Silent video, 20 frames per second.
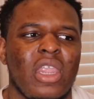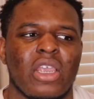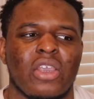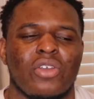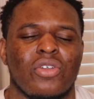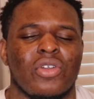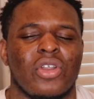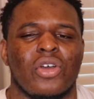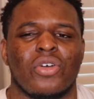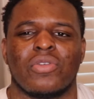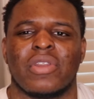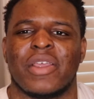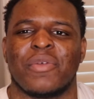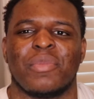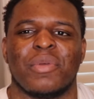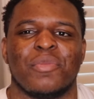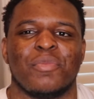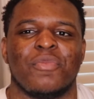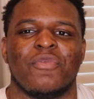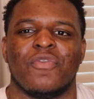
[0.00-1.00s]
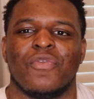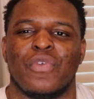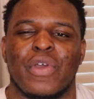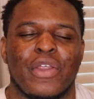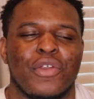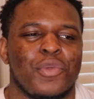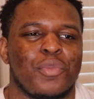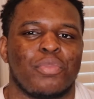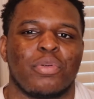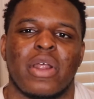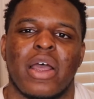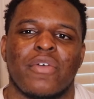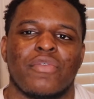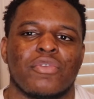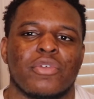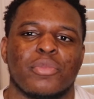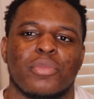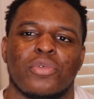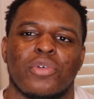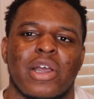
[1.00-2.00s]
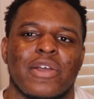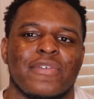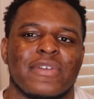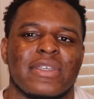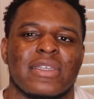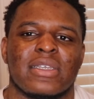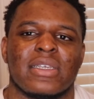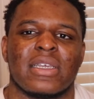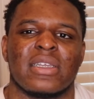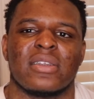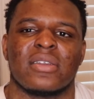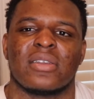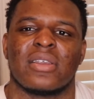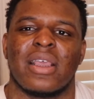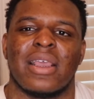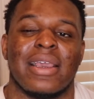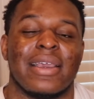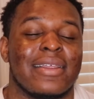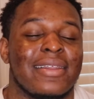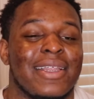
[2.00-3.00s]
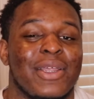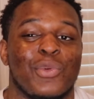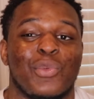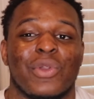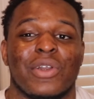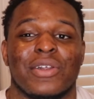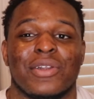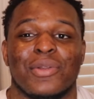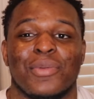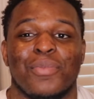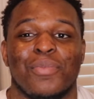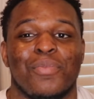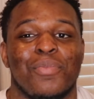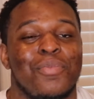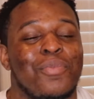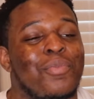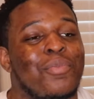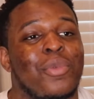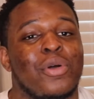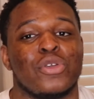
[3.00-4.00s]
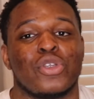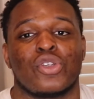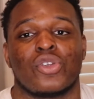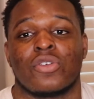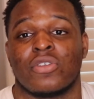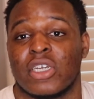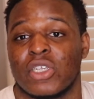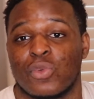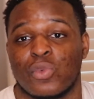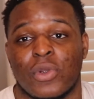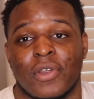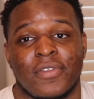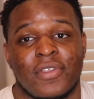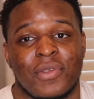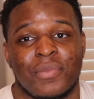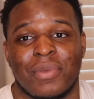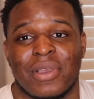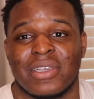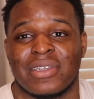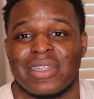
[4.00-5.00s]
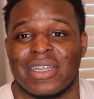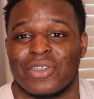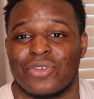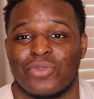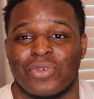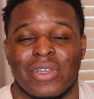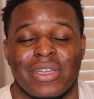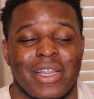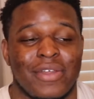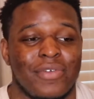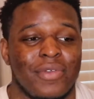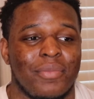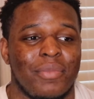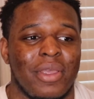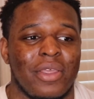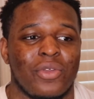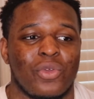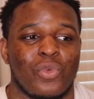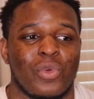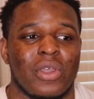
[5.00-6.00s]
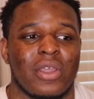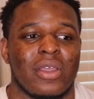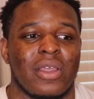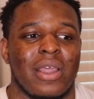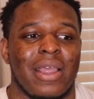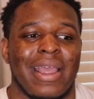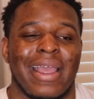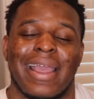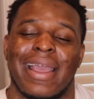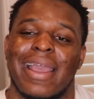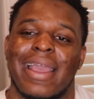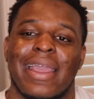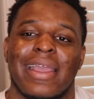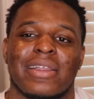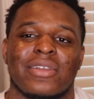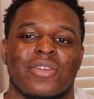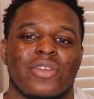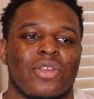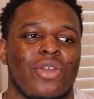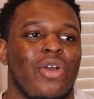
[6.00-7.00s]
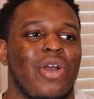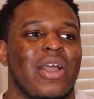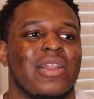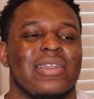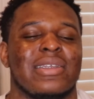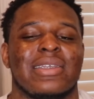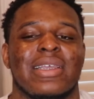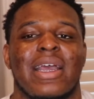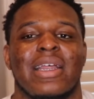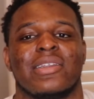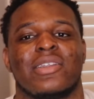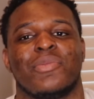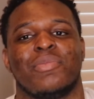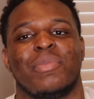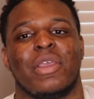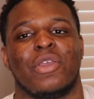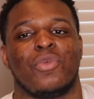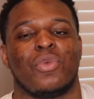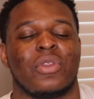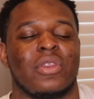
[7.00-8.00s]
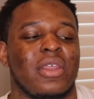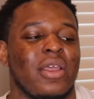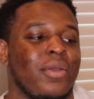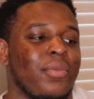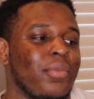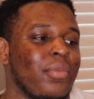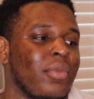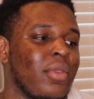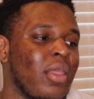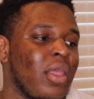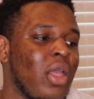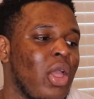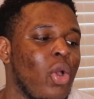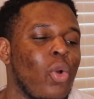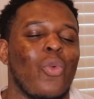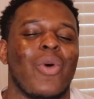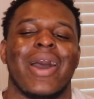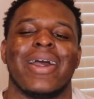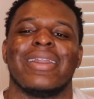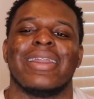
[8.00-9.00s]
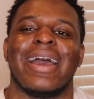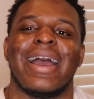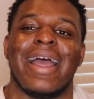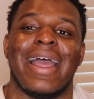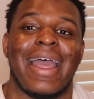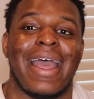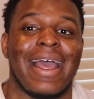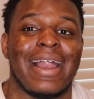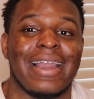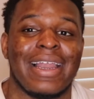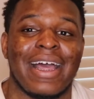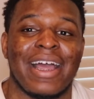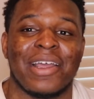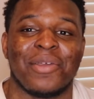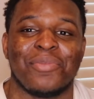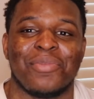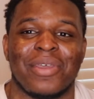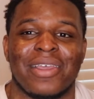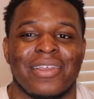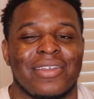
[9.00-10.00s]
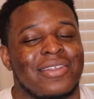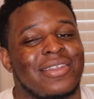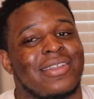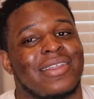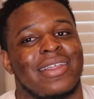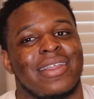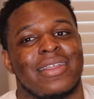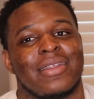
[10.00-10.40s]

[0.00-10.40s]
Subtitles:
they've been very profitable ever since. They're one of the most trustworthy banks that you can ever bank with, and so I decided to bank with them. Why not Ally Bank?